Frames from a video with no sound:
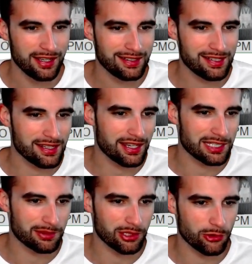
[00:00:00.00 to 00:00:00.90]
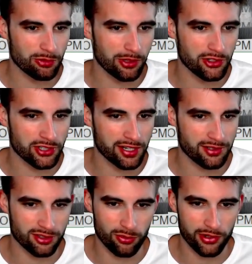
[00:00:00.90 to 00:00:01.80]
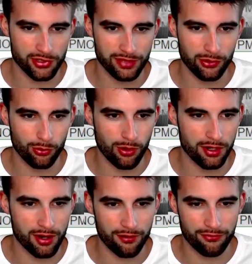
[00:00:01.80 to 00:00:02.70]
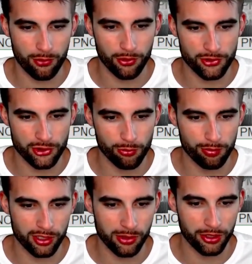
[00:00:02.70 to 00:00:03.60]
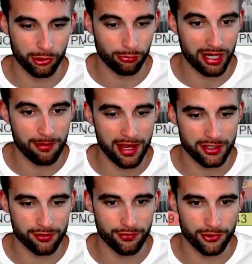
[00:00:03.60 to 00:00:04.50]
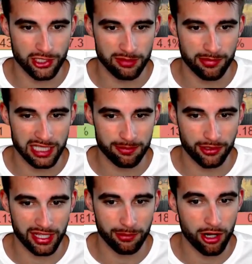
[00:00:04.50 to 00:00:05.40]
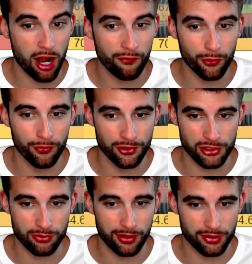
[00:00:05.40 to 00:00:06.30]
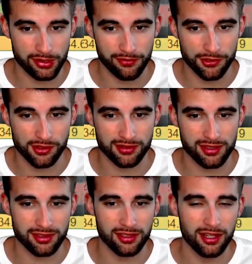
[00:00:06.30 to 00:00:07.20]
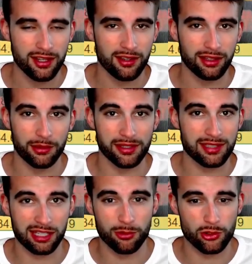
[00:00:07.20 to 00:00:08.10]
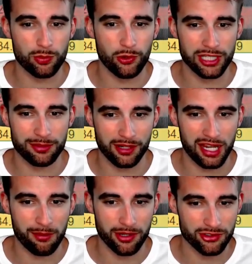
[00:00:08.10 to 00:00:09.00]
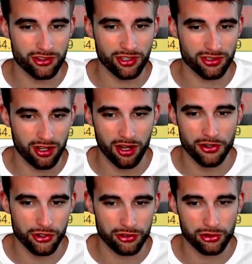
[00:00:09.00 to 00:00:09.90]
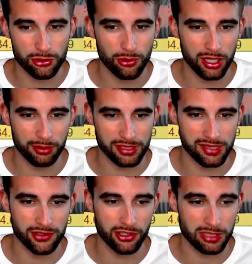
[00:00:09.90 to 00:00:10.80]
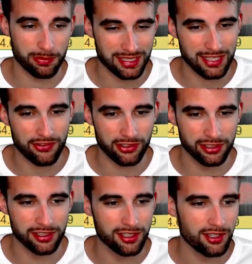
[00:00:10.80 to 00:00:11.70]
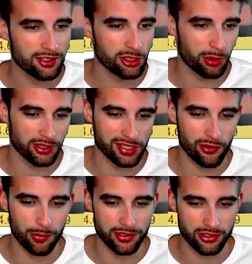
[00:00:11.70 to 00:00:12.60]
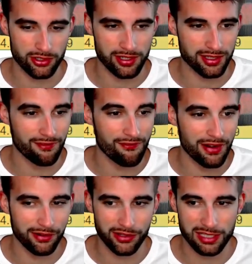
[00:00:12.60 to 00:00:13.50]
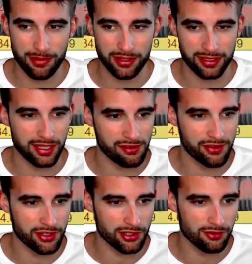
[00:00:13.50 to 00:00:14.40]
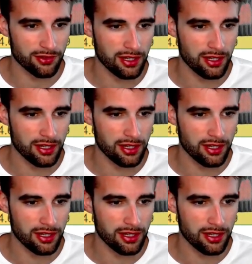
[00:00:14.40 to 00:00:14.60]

T. Higgins with no Jamar Chase, just the wide receiver one for Joe Burrow in a great matchup versus Pittsburgh. They've been awful versus wide receivers this season, allowing the second most points per game and just under 200 receiving yards specifically to the wide receiver position. He's in a very good spot to take advantage of.